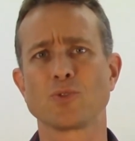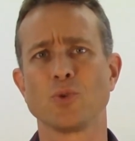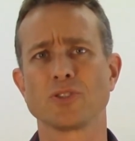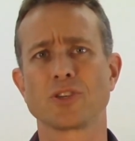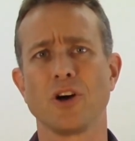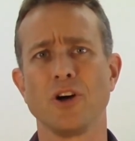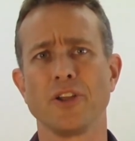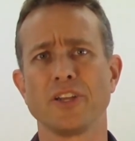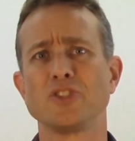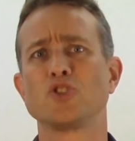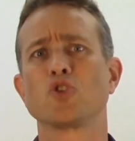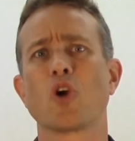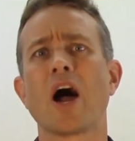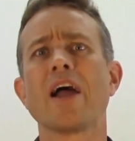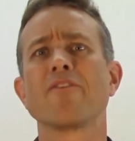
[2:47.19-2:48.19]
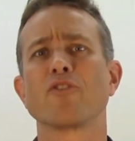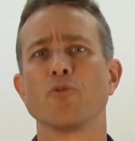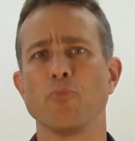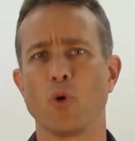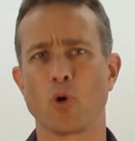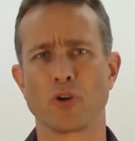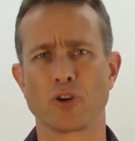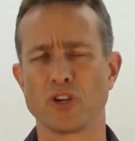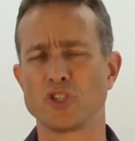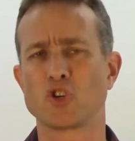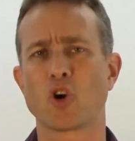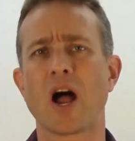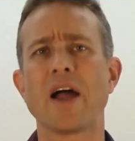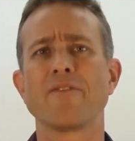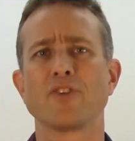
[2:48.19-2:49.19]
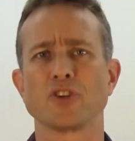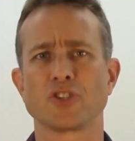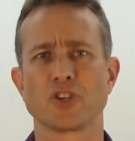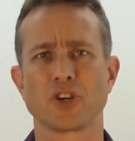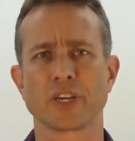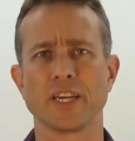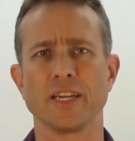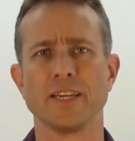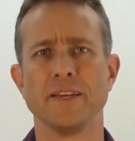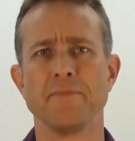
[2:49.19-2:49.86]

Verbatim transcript: what's called a driver board or a driver circuit.